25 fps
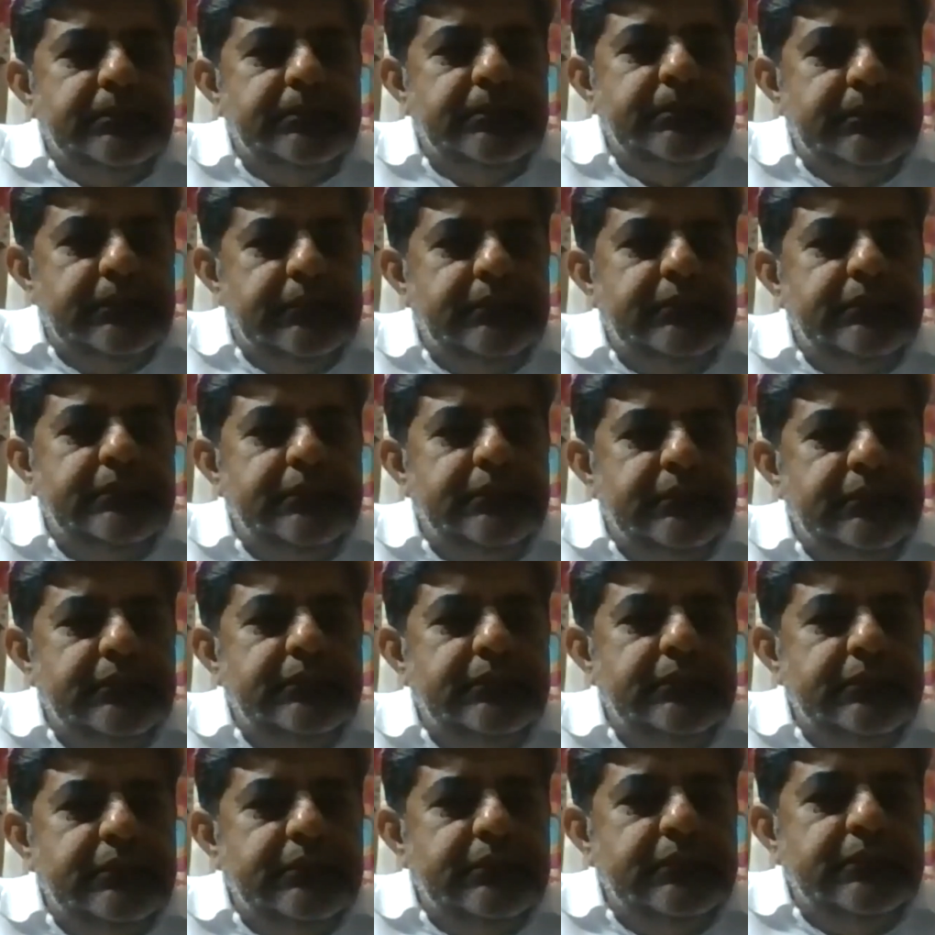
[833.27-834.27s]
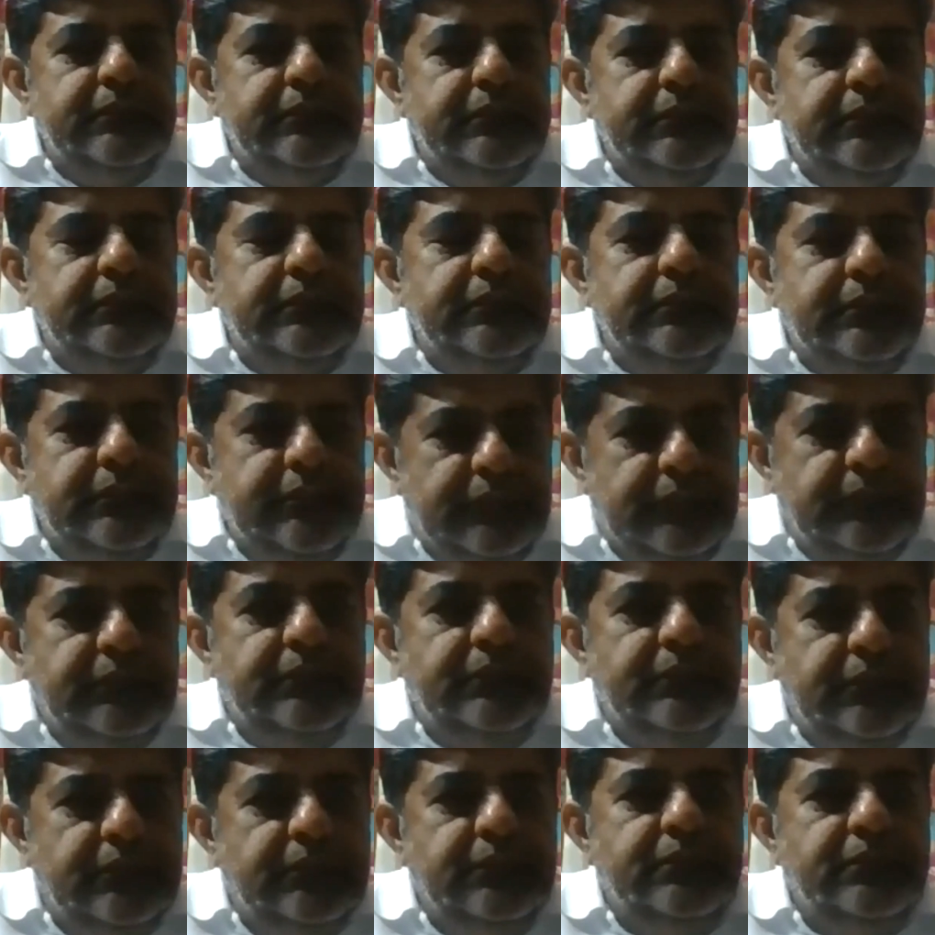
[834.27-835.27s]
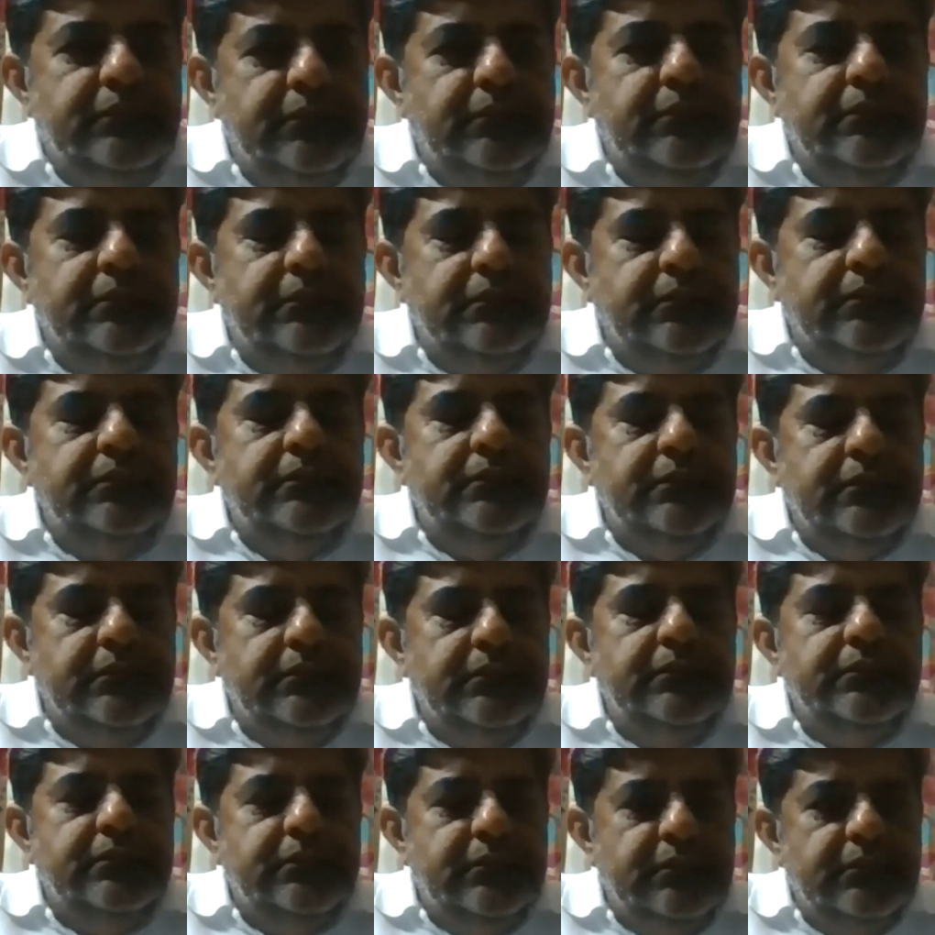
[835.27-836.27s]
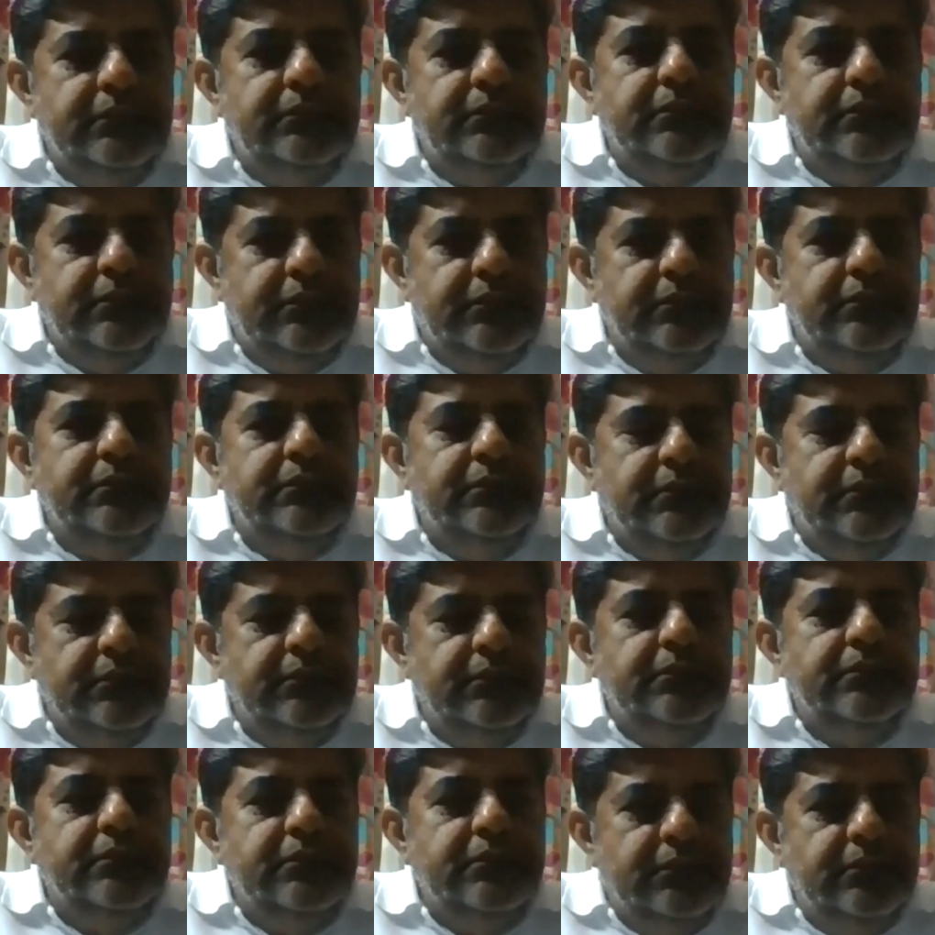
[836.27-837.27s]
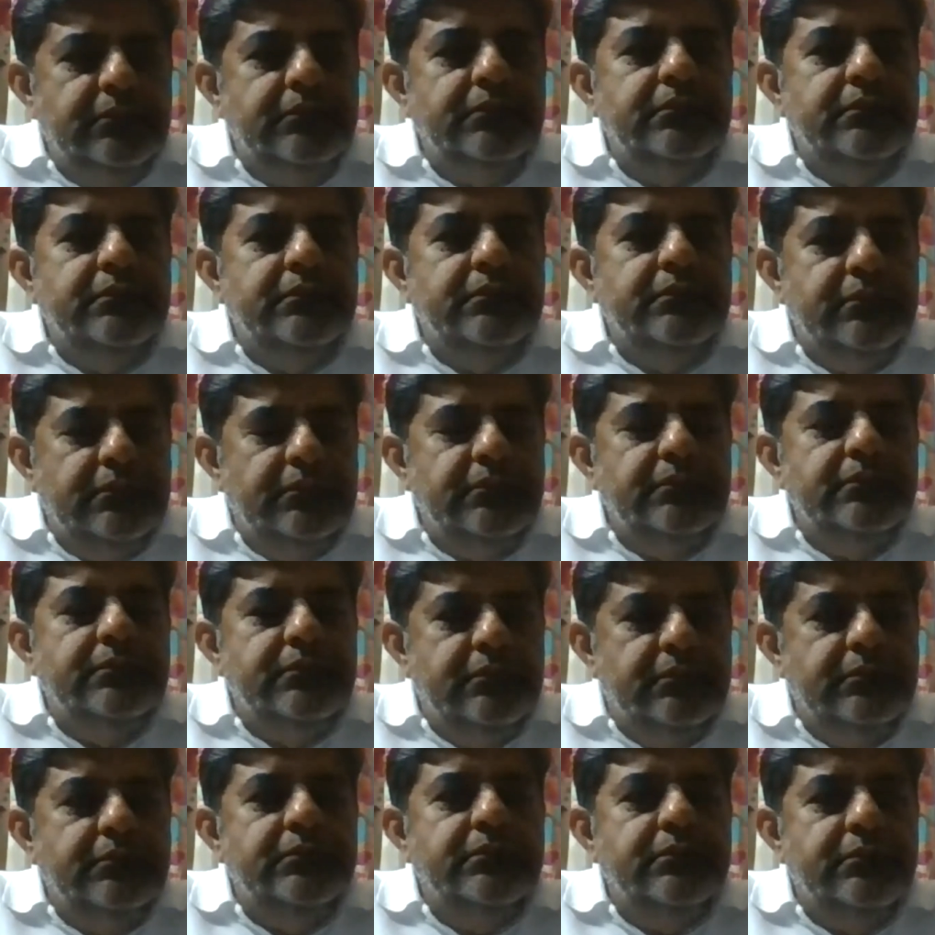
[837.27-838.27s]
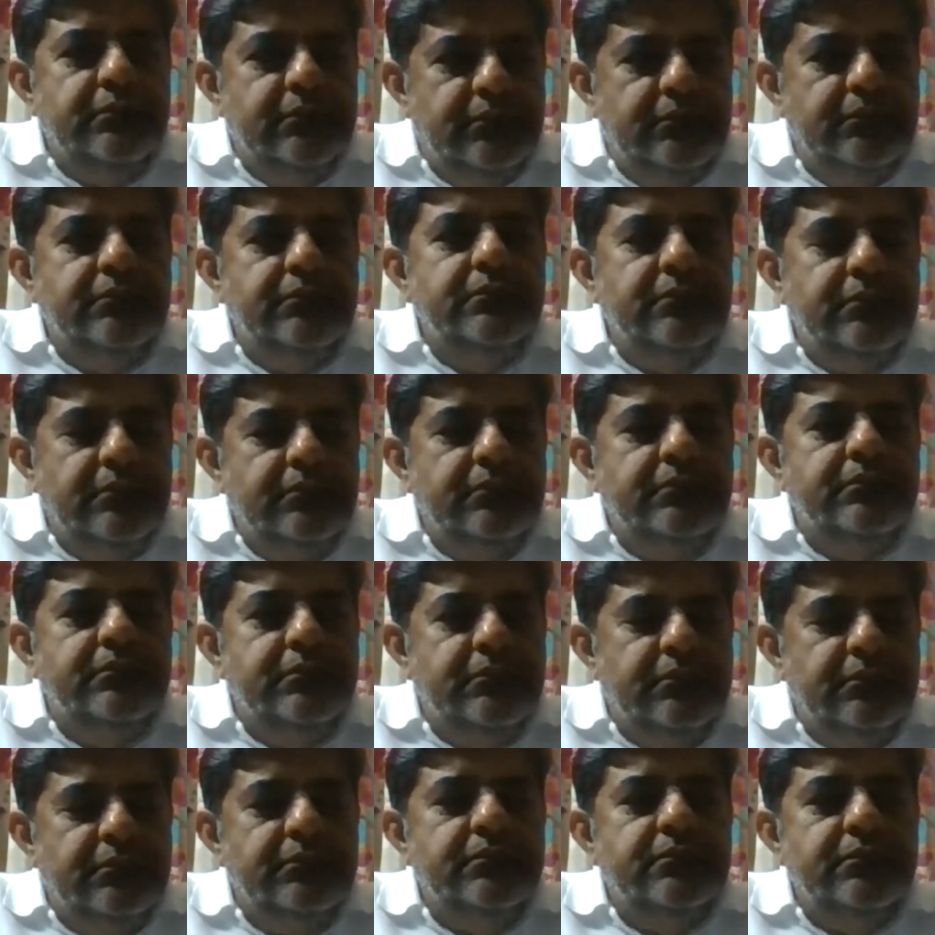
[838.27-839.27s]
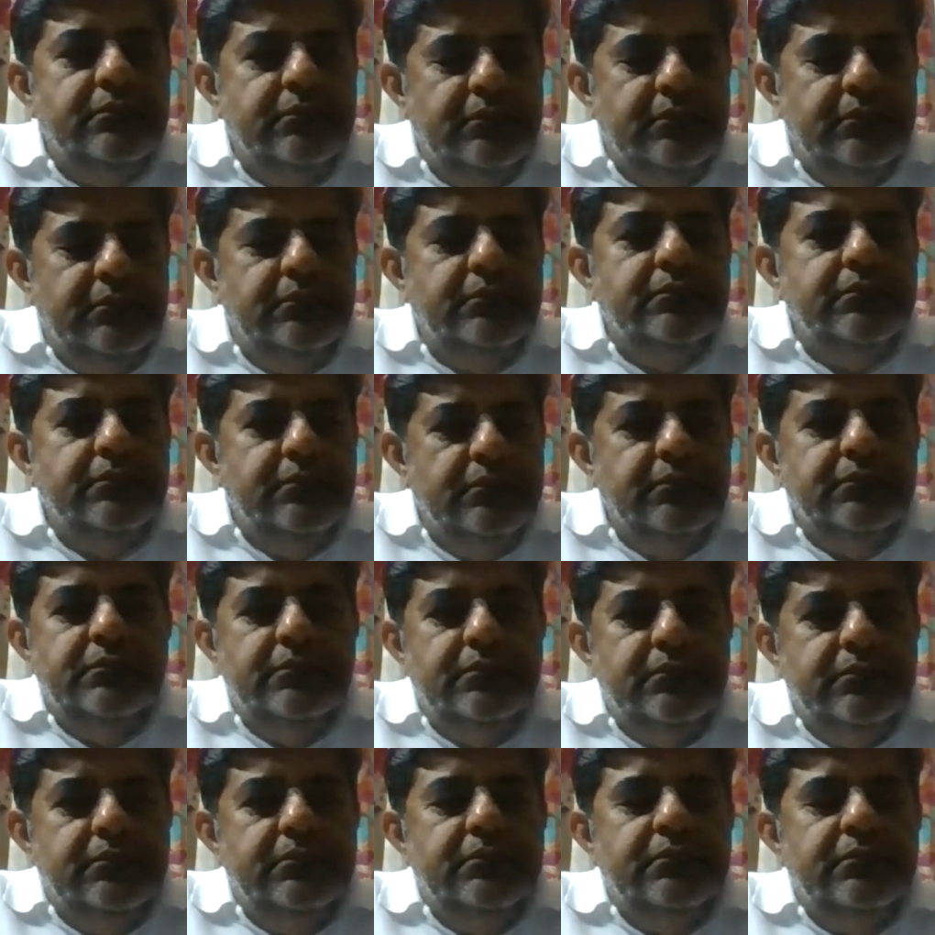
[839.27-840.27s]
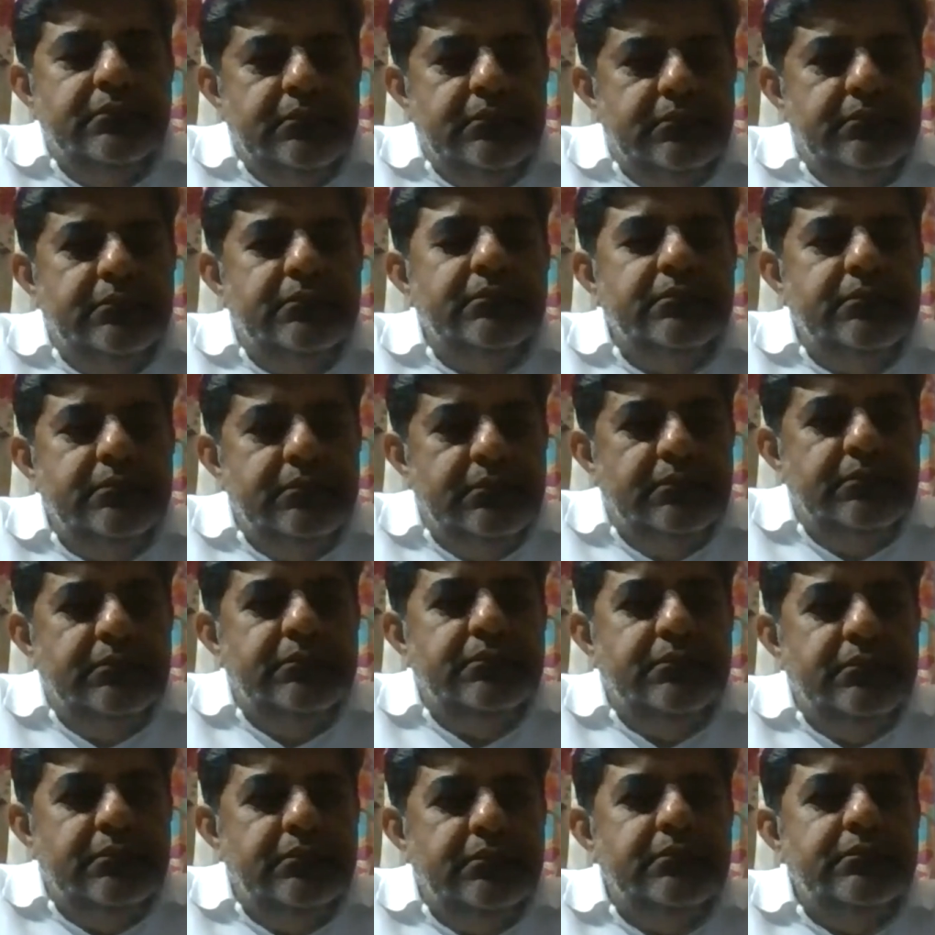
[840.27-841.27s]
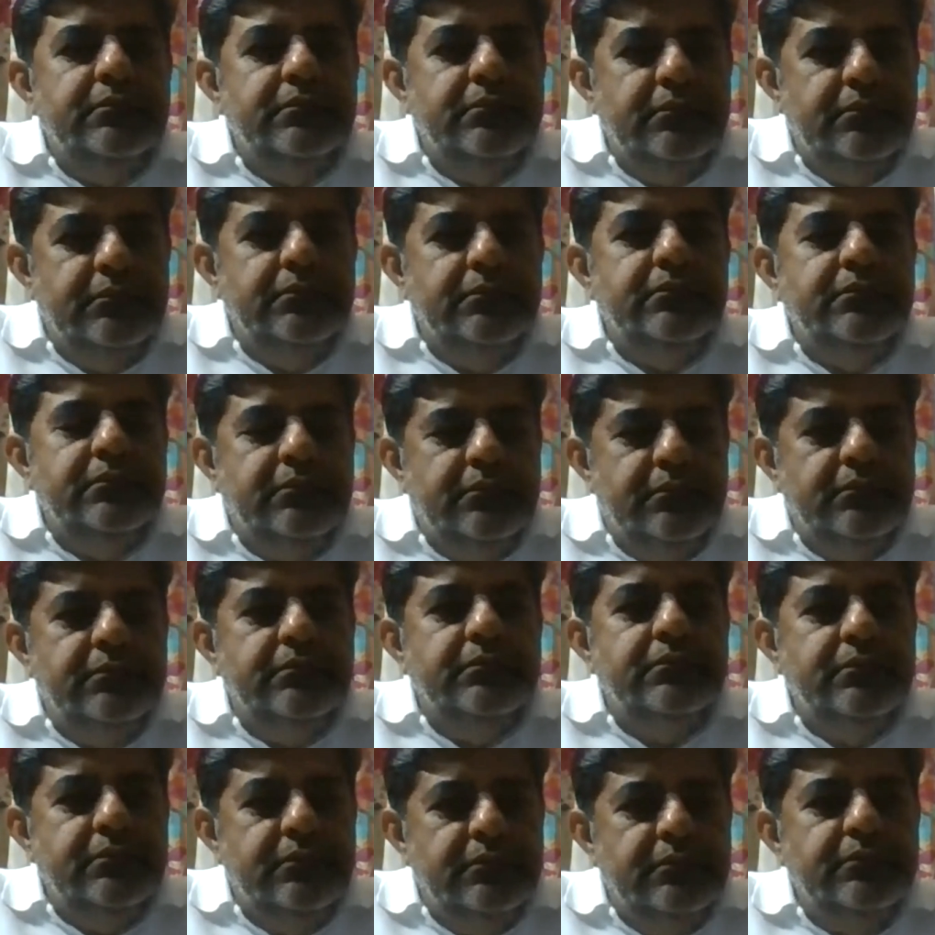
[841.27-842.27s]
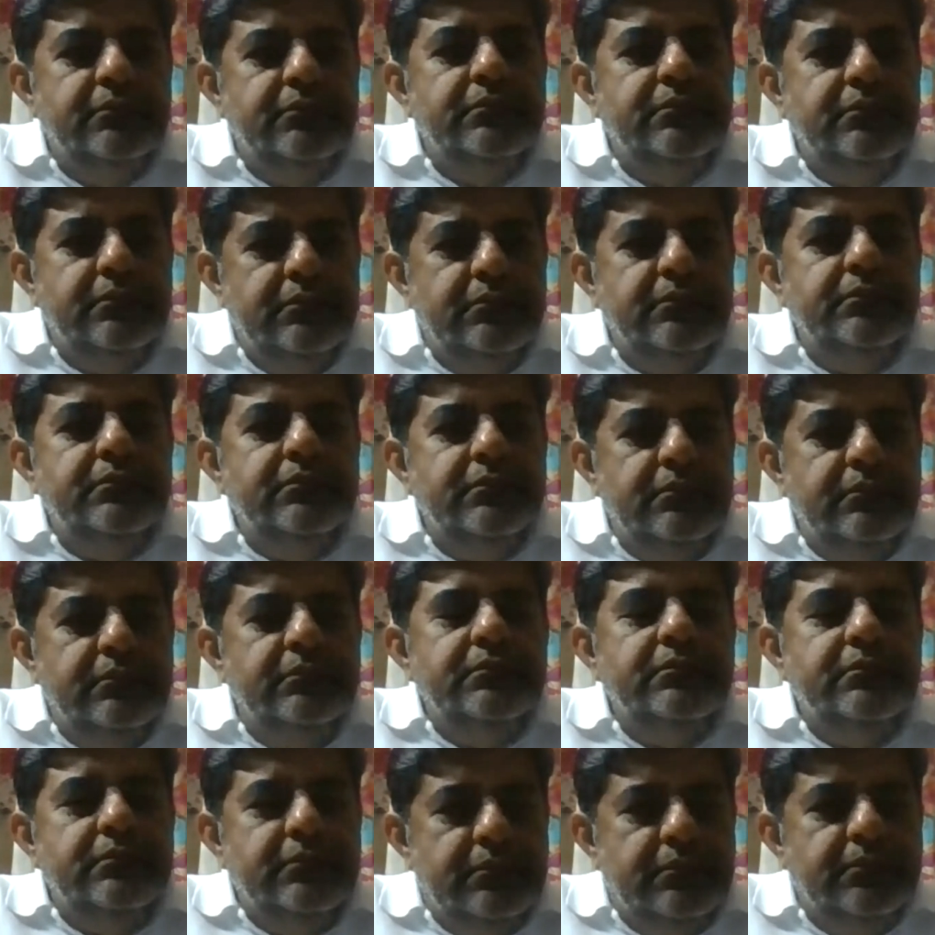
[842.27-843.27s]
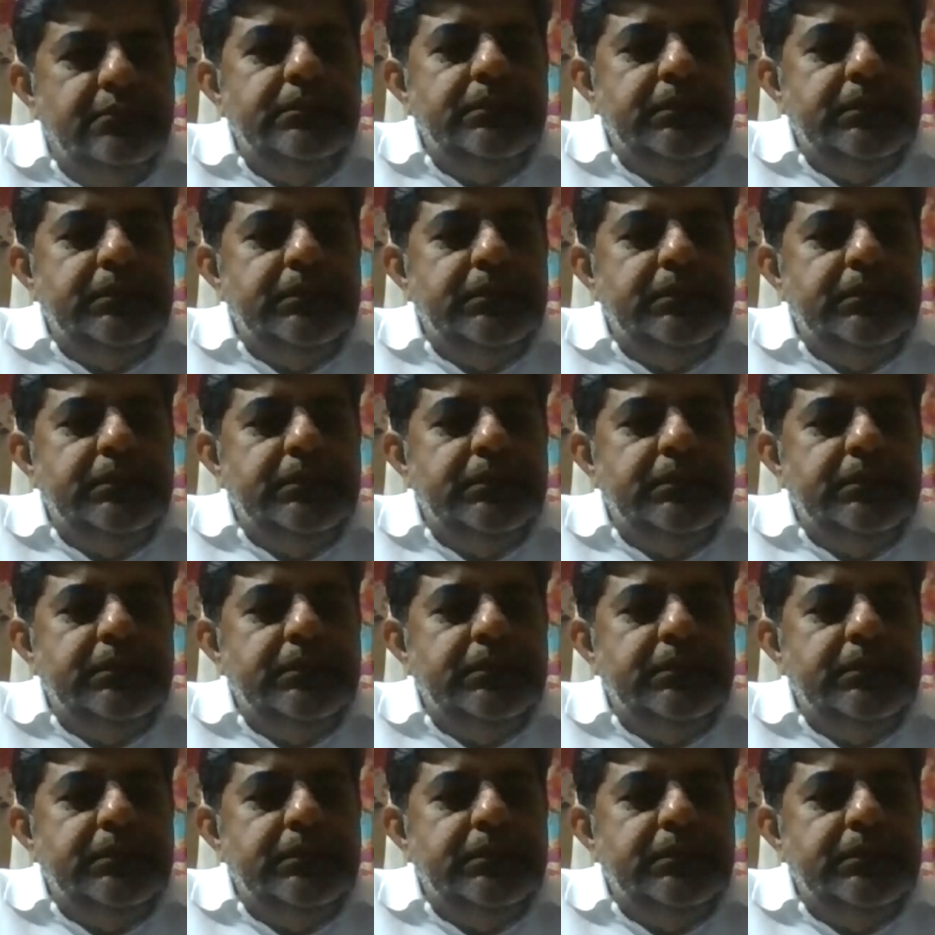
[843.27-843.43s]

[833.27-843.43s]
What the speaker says: So if you are into May today, and it is probably September or October when you think that the number of flights which were meant to have come in would have come into the GDS, even then you're not sure.